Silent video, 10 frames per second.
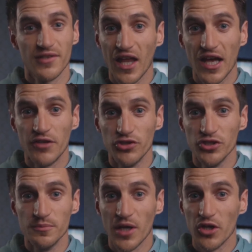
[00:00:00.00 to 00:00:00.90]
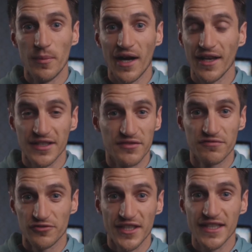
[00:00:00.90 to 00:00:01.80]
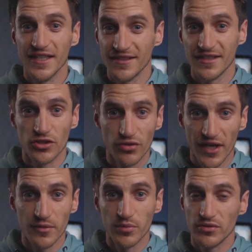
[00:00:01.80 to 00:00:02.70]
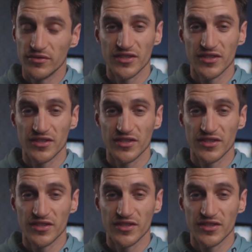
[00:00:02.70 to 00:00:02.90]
Lightroom Mobile is free, it's incredible.